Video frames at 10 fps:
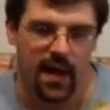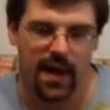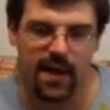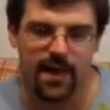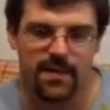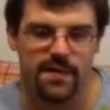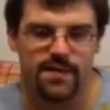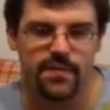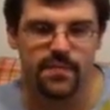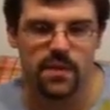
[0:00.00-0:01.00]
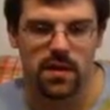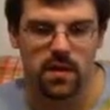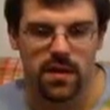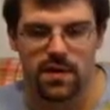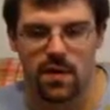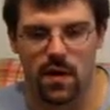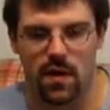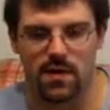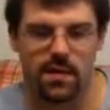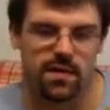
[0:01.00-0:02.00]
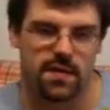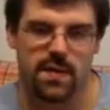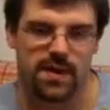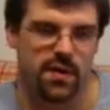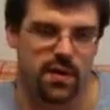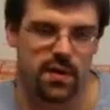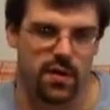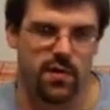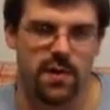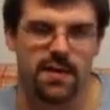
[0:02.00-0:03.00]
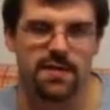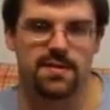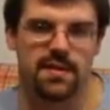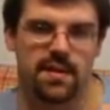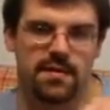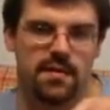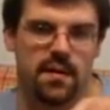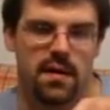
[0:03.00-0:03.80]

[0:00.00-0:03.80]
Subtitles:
and you get to select all your units and